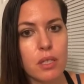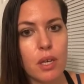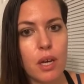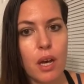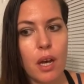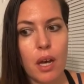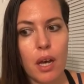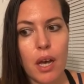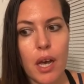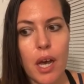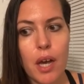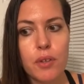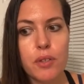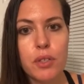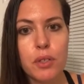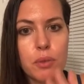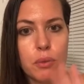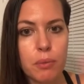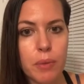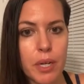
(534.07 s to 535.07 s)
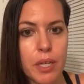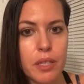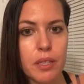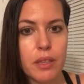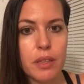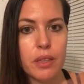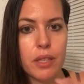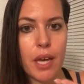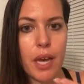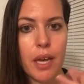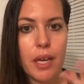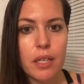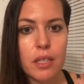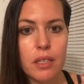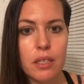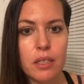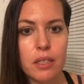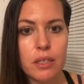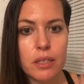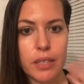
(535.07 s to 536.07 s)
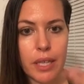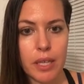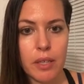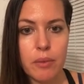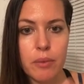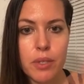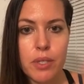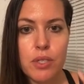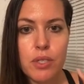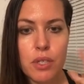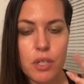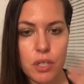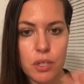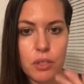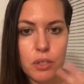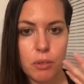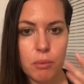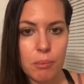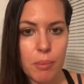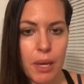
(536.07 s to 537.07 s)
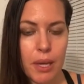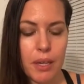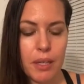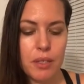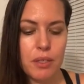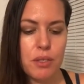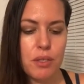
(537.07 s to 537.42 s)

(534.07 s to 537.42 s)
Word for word: uh, how you write that language in your mind.